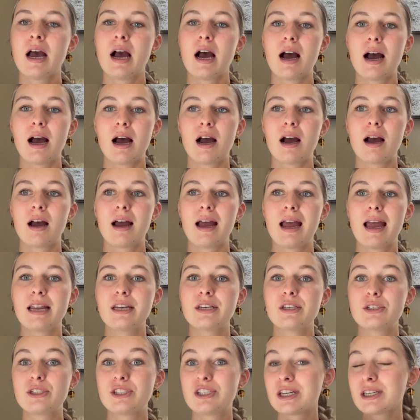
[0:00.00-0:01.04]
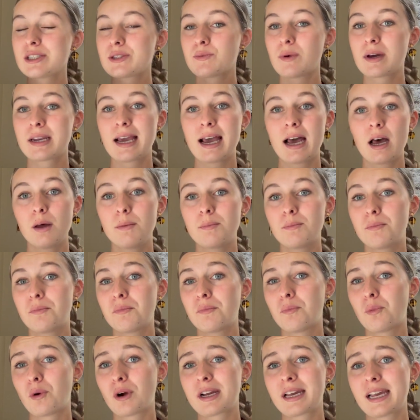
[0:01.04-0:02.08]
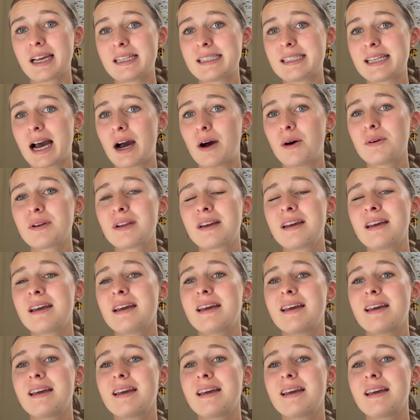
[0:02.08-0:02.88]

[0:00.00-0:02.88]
and just want to help more kids out,